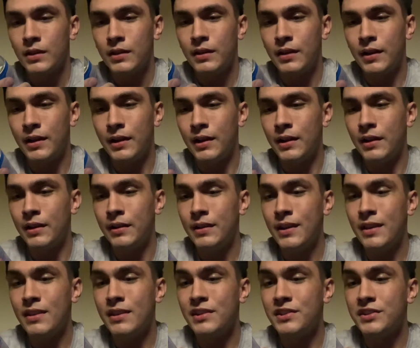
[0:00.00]

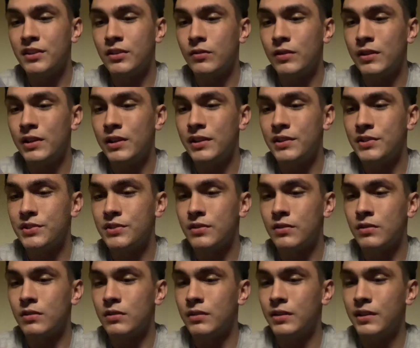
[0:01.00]
And then its ingredients
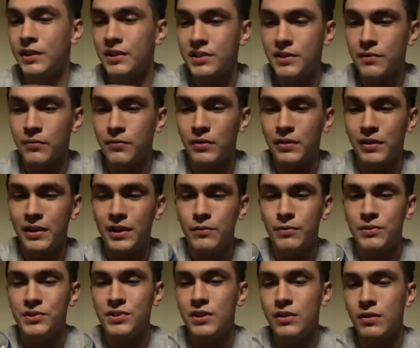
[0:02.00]
are in a different
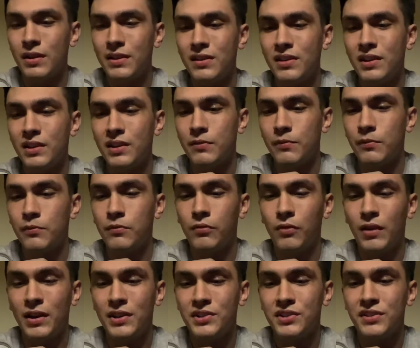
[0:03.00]
language here, I think in
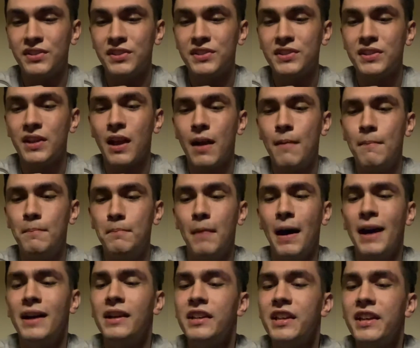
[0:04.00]
French, because it's
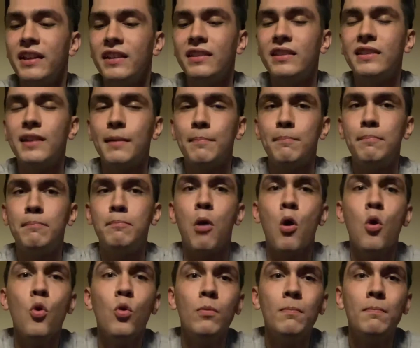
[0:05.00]
manga de
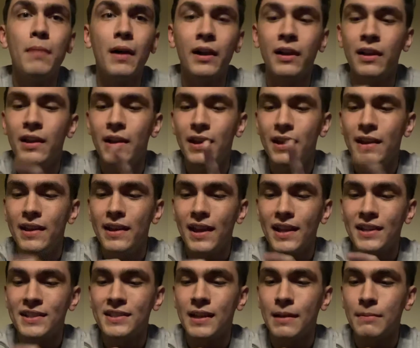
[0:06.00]
pulpe,
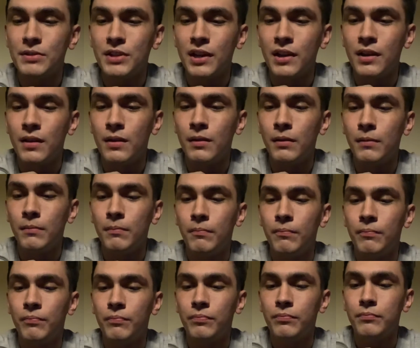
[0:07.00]
except
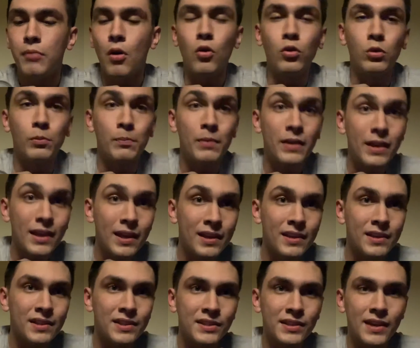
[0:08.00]
pulp
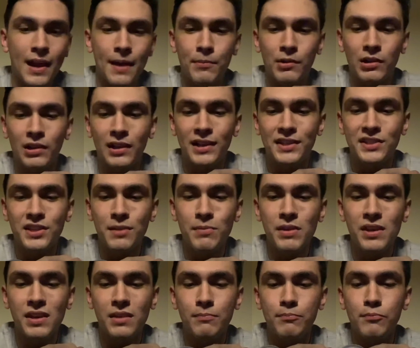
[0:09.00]
is capitalized, the
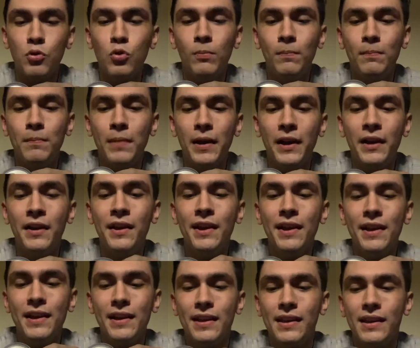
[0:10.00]
P in pulpe
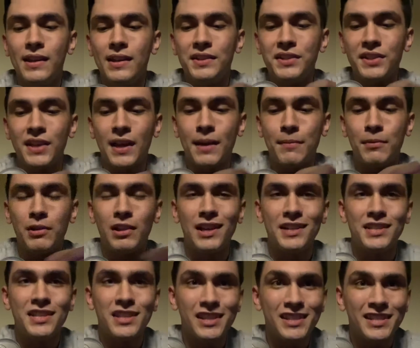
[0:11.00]
is capitalized,
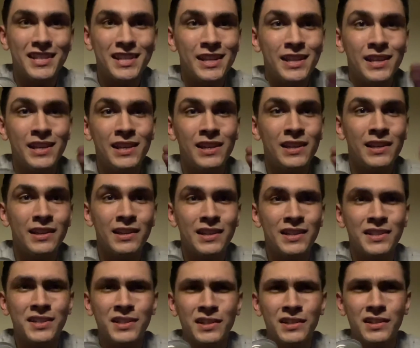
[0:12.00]
and then DE
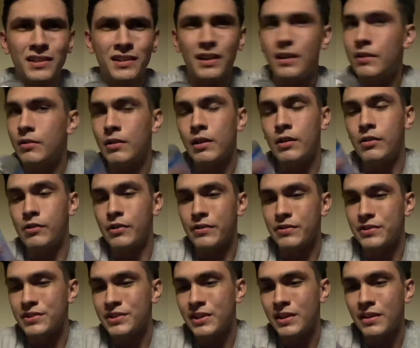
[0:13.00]
isn't. I don't
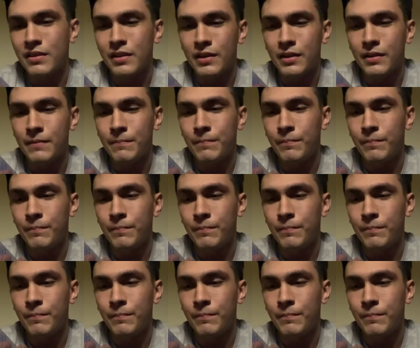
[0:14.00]
understand that.